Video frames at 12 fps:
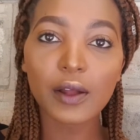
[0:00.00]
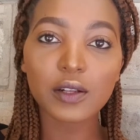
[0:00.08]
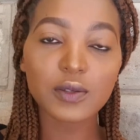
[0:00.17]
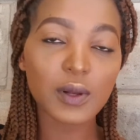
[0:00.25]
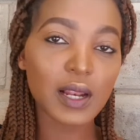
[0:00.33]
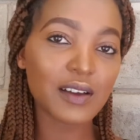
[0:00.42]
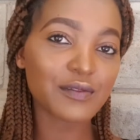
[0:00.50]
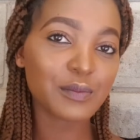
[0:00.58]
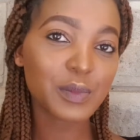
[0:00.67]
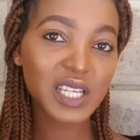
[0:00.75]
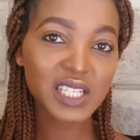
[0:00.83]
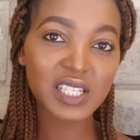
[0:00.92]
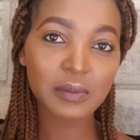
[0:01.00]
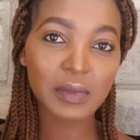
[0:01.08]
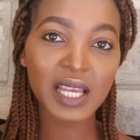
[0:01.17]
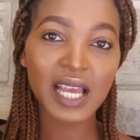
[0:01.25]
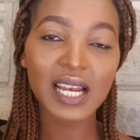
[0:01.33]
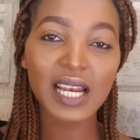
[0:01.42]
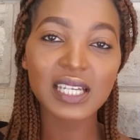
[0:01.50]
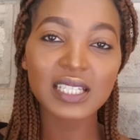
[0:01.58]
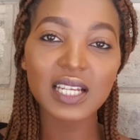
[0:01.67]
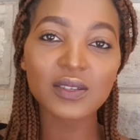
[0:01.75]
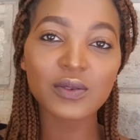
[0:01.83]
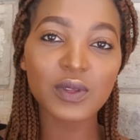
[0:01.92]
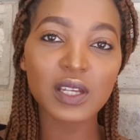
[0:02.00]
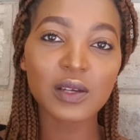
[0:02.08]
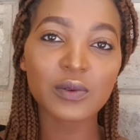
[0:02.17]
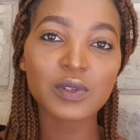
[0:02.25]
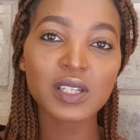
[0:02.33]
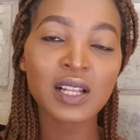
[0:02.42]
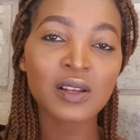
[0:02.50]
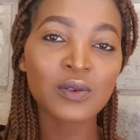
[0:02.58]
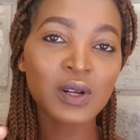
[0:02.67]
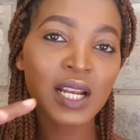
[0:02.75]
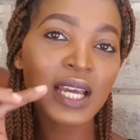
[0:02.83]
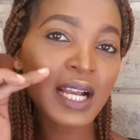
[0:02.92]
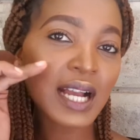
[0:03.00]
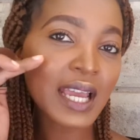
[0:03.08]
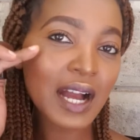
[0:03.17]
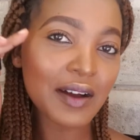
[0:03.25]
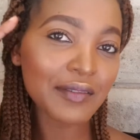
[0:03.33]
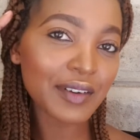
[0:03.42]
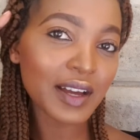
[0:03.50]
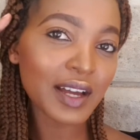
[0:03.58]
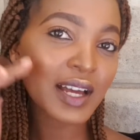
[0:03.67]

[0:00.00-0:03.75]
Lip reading: also love blending my highlighter so that I won't look like I have